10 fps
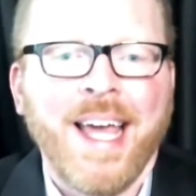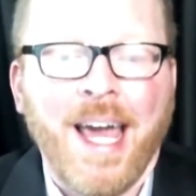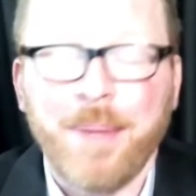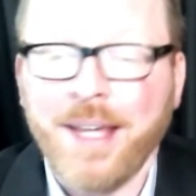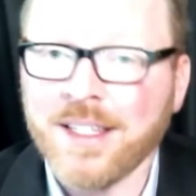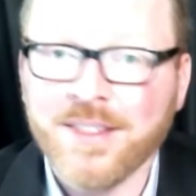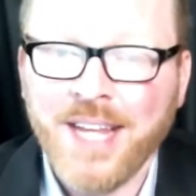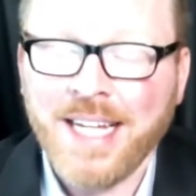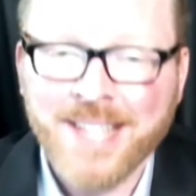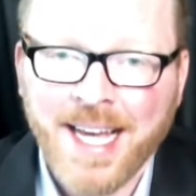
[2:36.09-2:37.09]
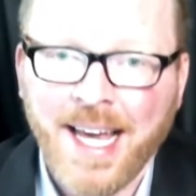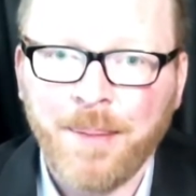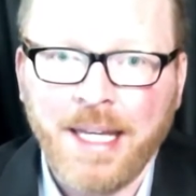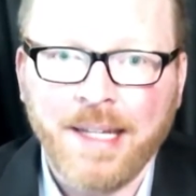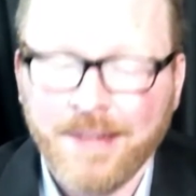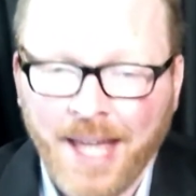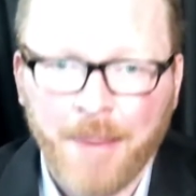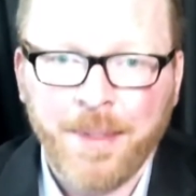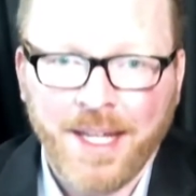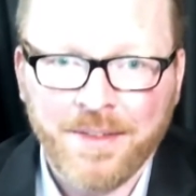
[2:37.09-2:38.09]
And because of that timing
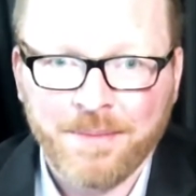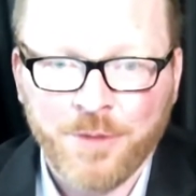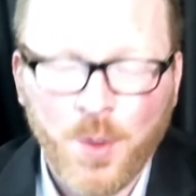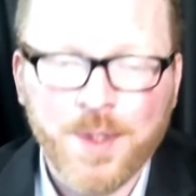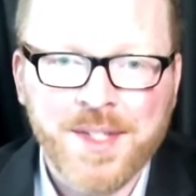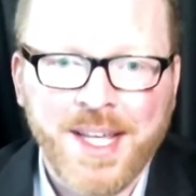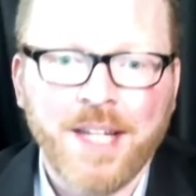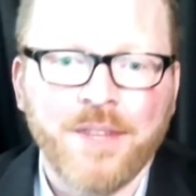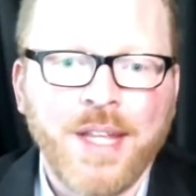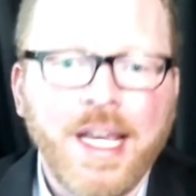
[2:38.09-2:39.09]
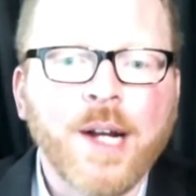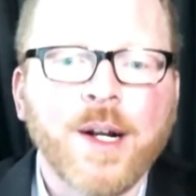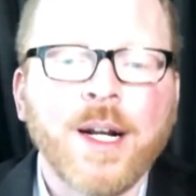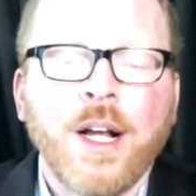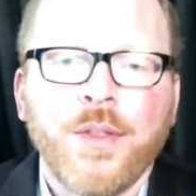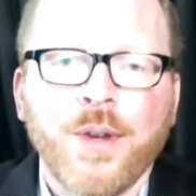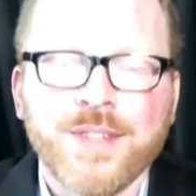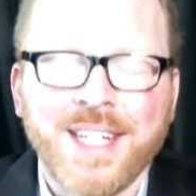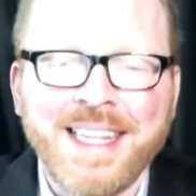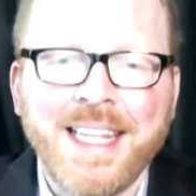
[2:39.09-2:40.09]
happening towards the end of the year,
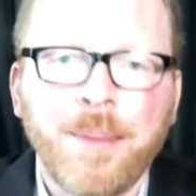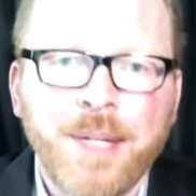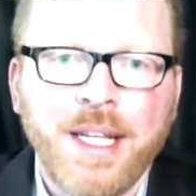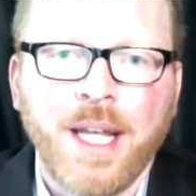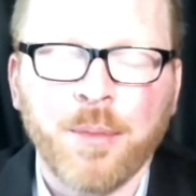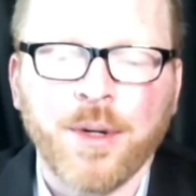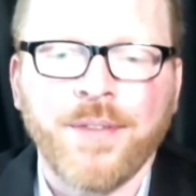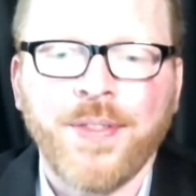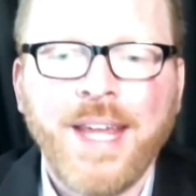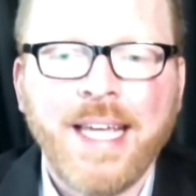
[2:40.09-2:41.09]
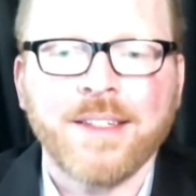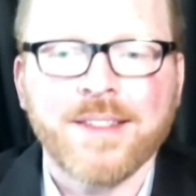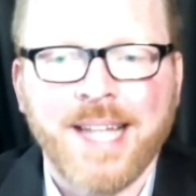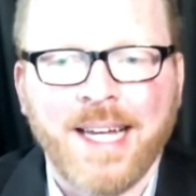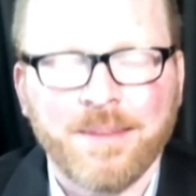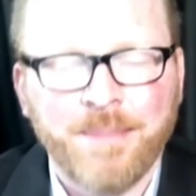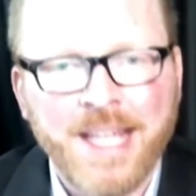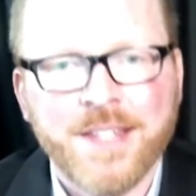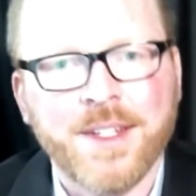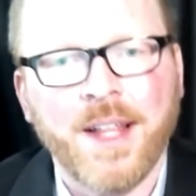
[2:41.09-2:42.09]
there's a limited number of things that
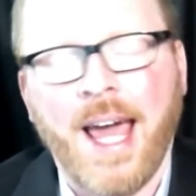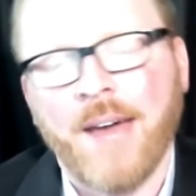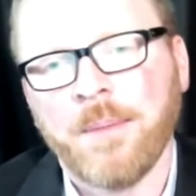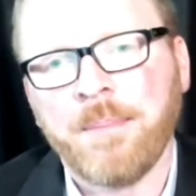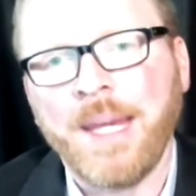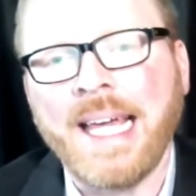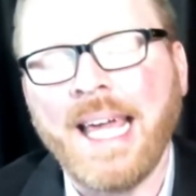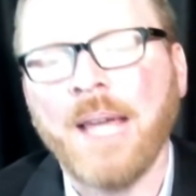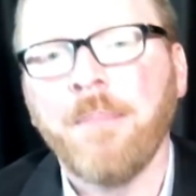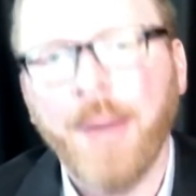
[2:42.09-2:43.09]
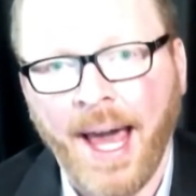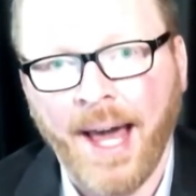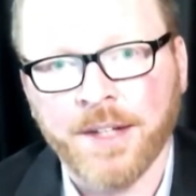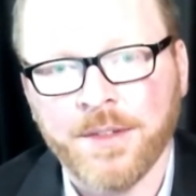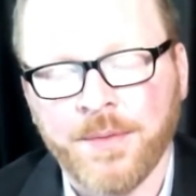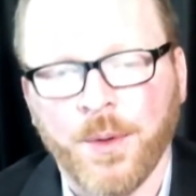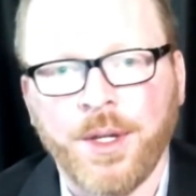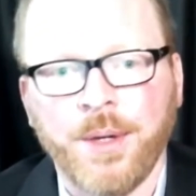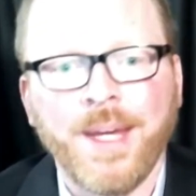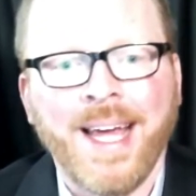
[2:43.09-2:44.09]
may still have a big impact for
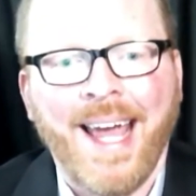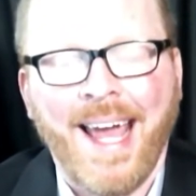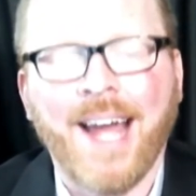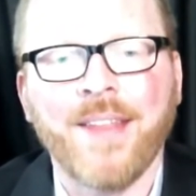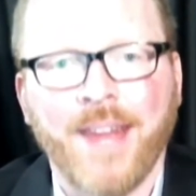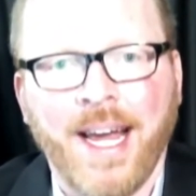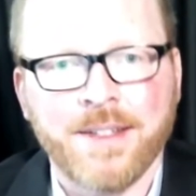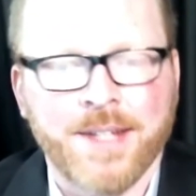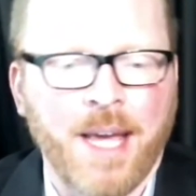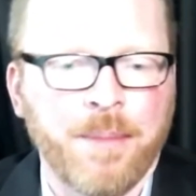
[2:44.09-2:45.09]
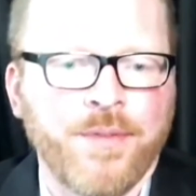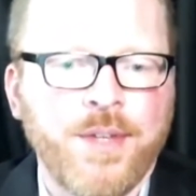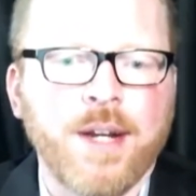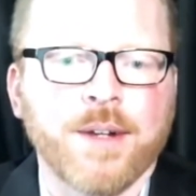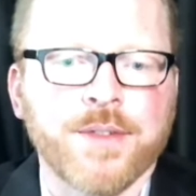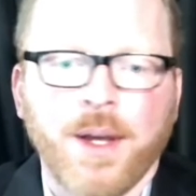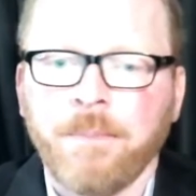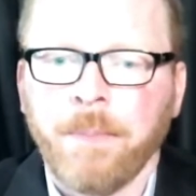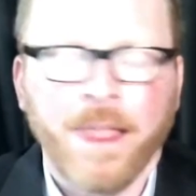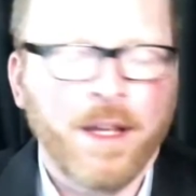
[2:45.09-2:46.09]
you at that time of year.
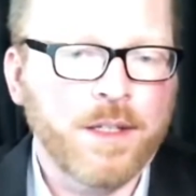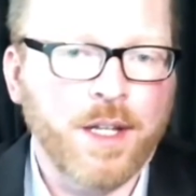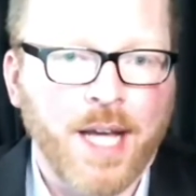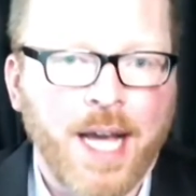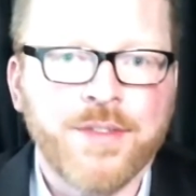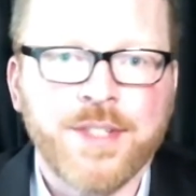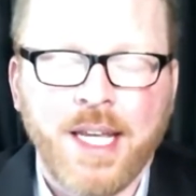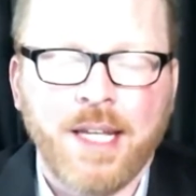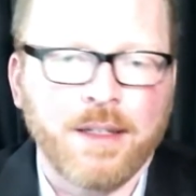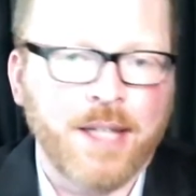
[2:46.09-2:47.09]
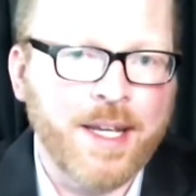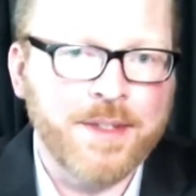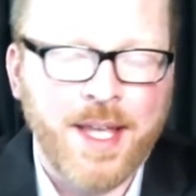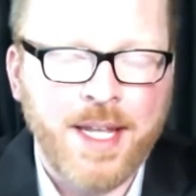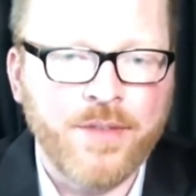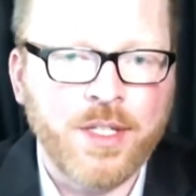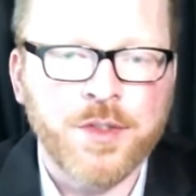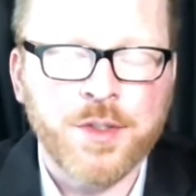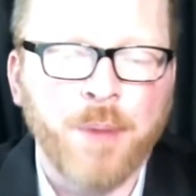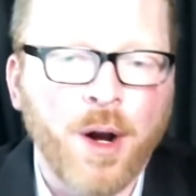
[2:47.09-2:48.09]
So look, I've seen, like I said, even the
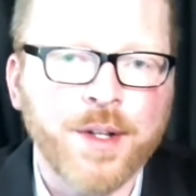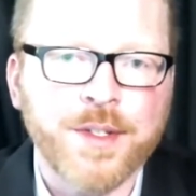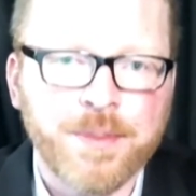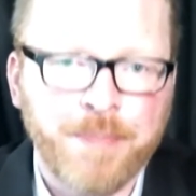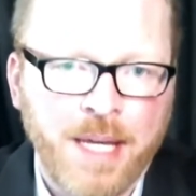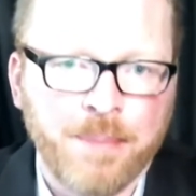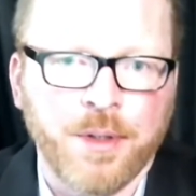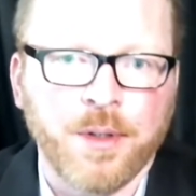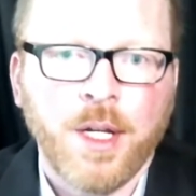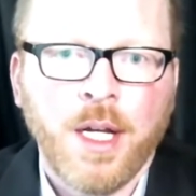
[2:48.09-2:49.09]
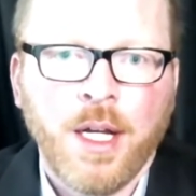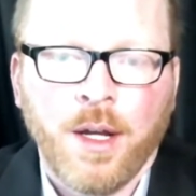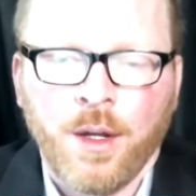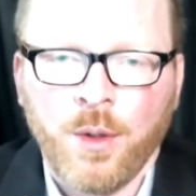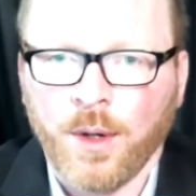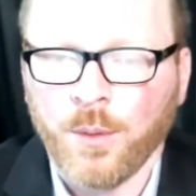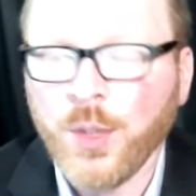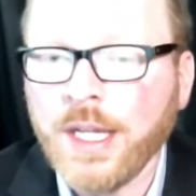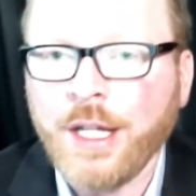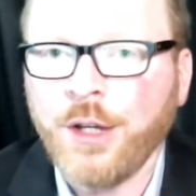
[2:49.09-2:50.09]
smartest people who are
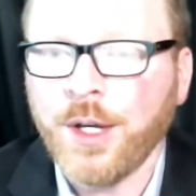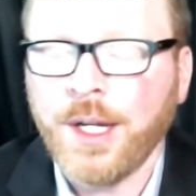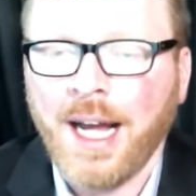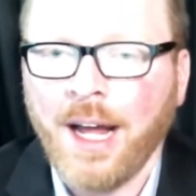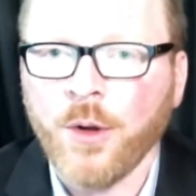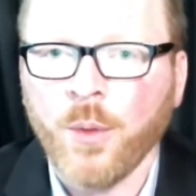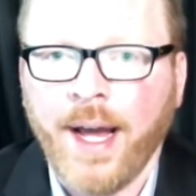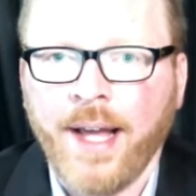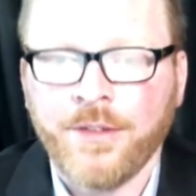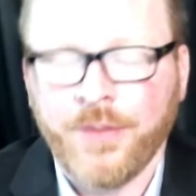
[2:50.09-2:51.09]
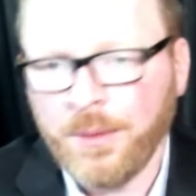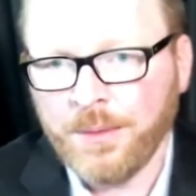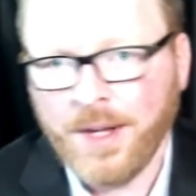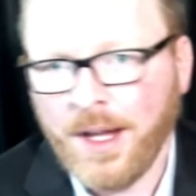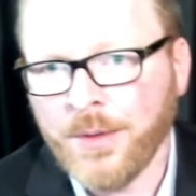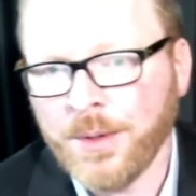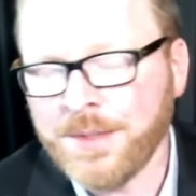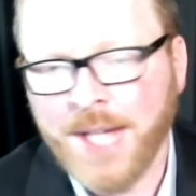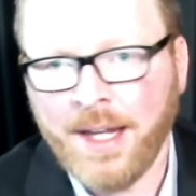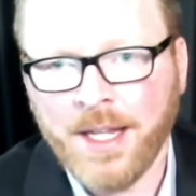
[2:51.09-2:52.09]
really good otherwise, the other
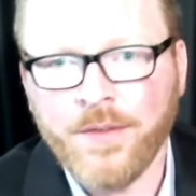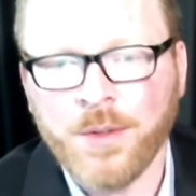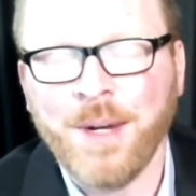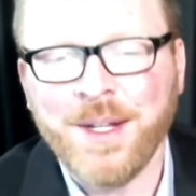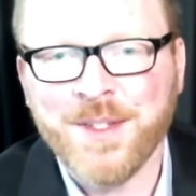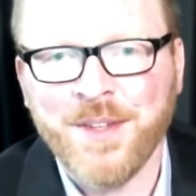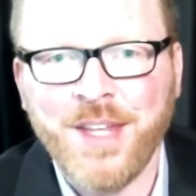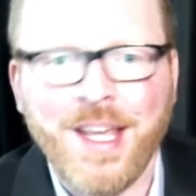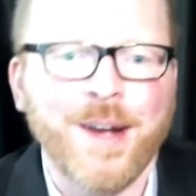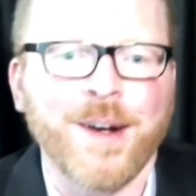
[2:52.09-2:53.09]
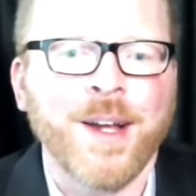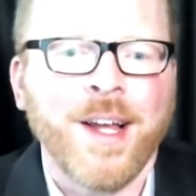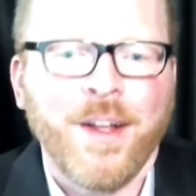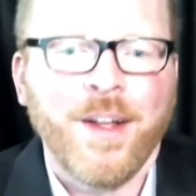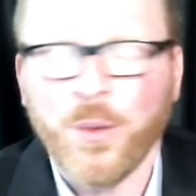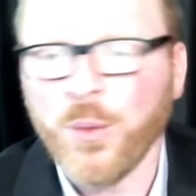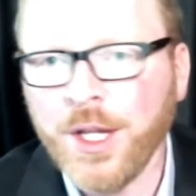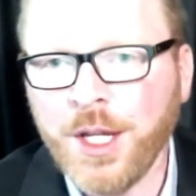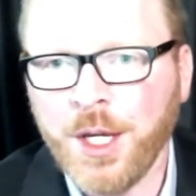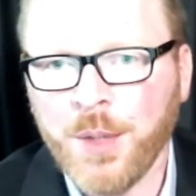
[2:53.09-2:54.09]
10, 11 months of the year, they're
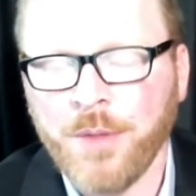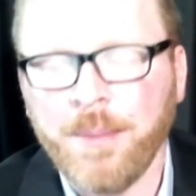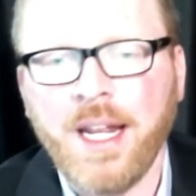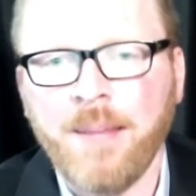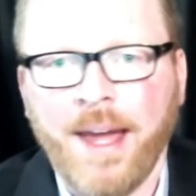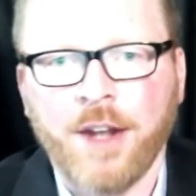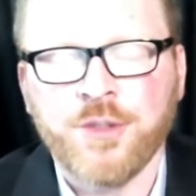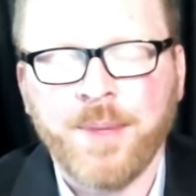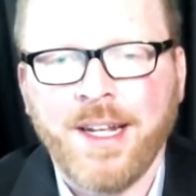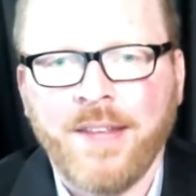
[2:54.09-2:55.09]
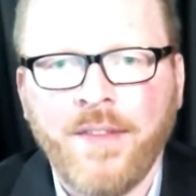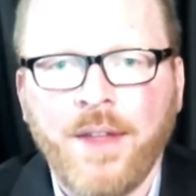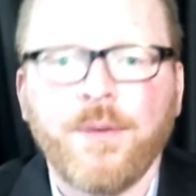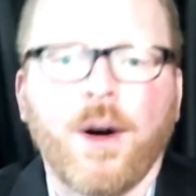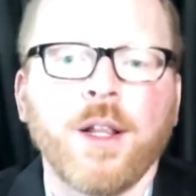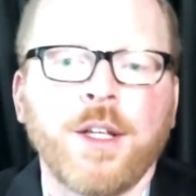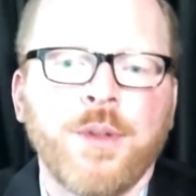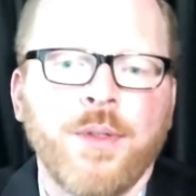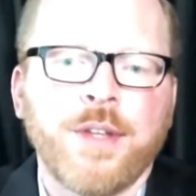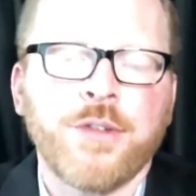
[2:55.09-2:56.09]
really good with money management, and then they fall
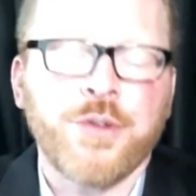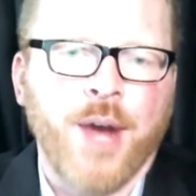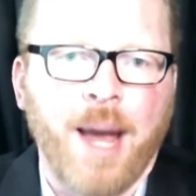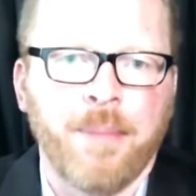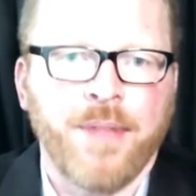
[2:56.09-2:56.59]
into this trap.